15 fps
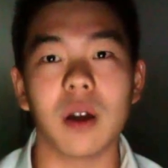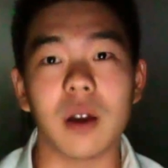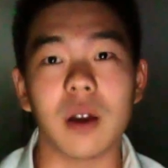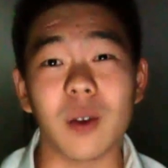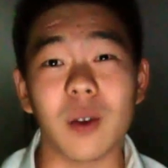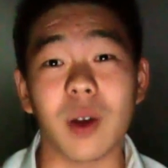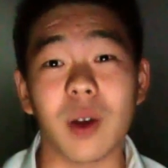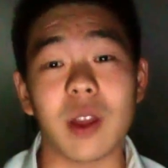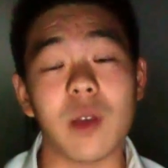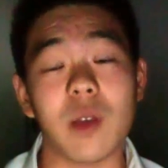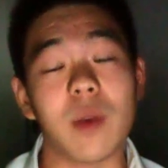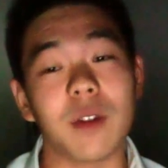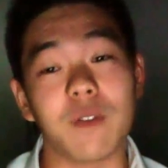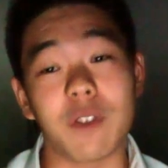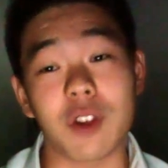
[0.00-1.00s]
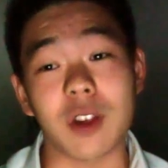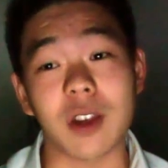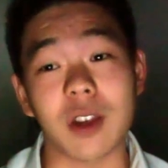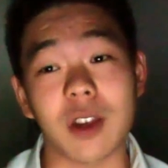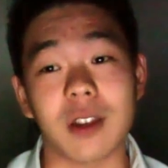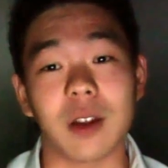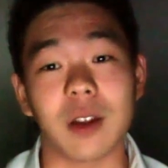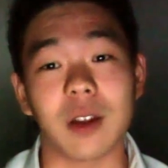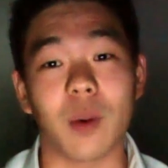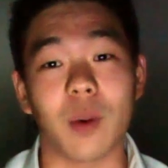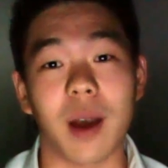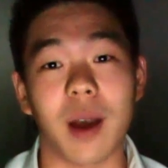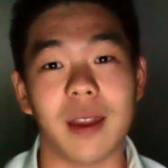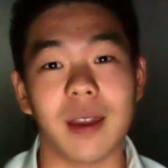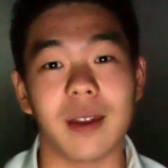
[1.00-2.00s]
Well, he went fishing in
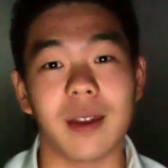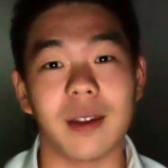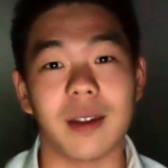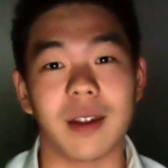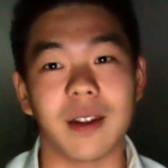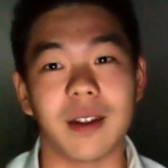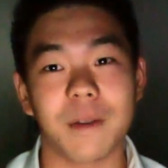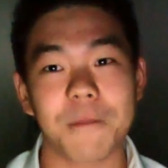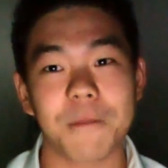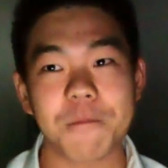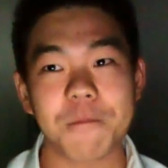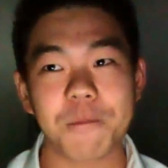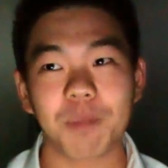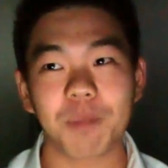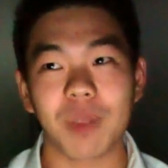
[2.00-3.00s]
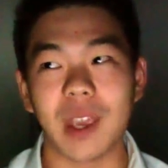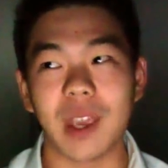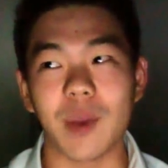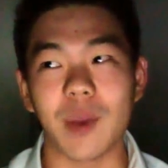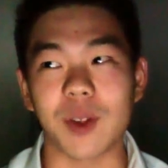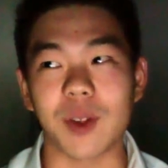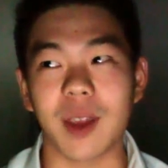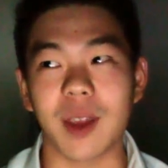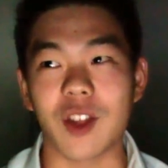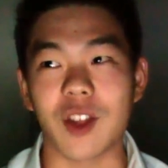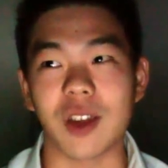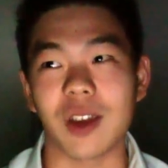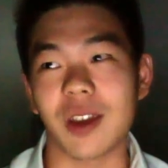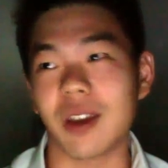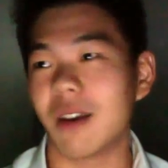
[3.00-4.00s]
Hawaii and then he was
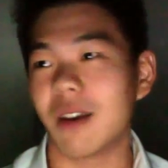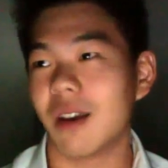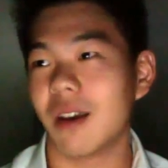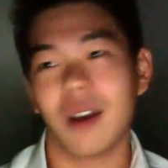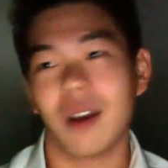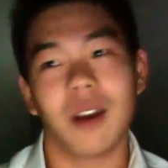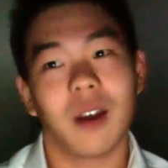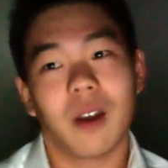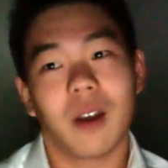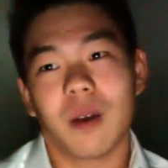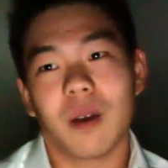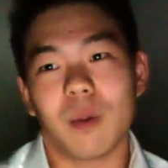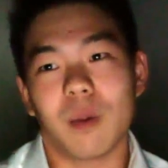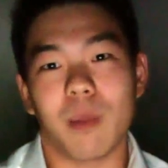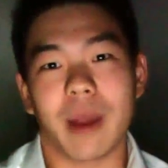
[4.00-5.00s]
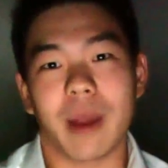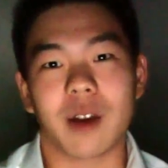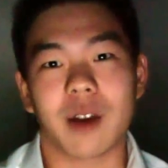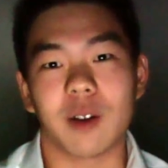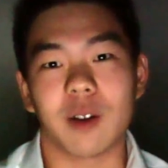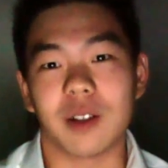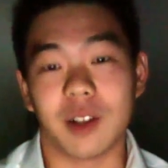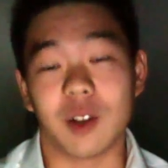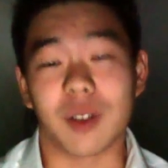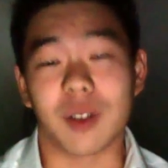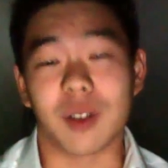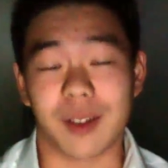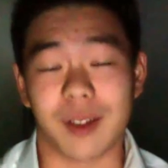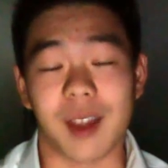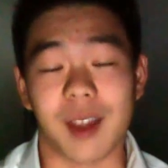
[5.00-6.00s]
catching mackerel.
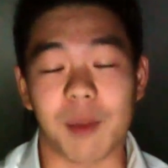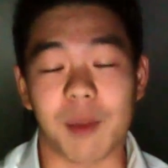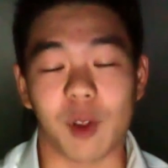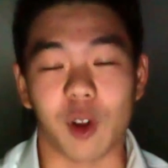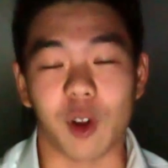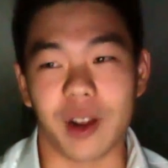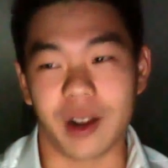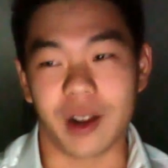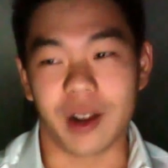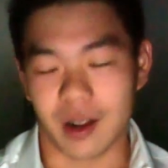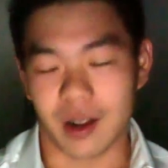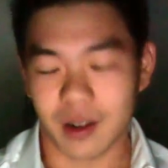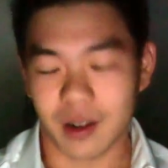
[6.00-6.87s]
It's the same story, and then